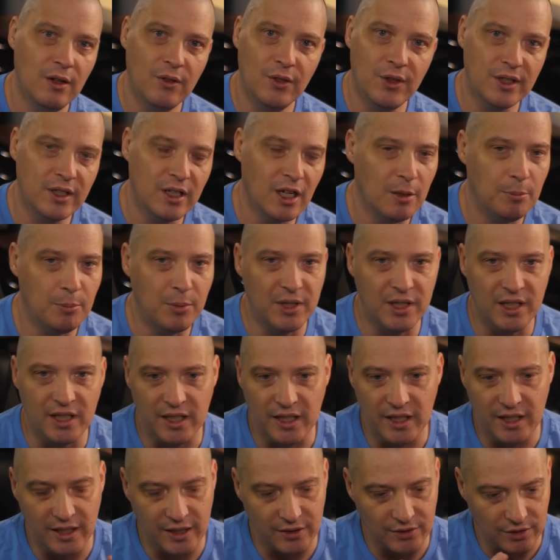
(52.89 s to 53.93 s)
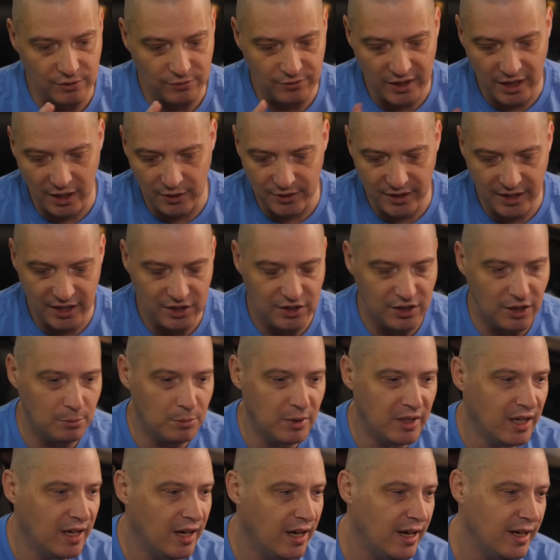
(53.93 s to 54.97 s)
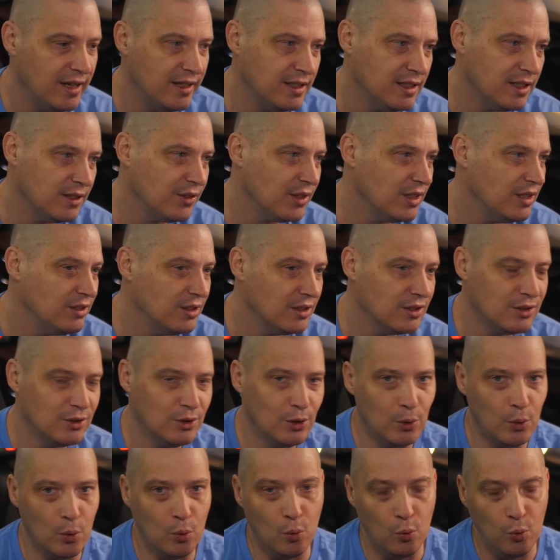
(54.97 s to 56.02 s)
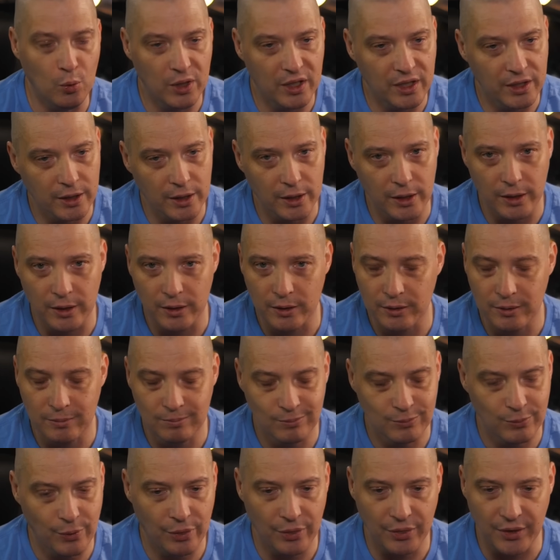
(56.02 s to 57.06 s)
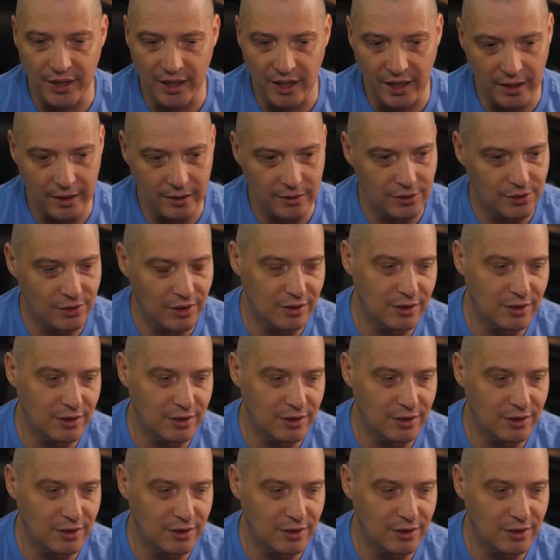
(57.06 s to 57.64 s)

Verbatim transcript: the company and the foundation behind it, they just do weird things.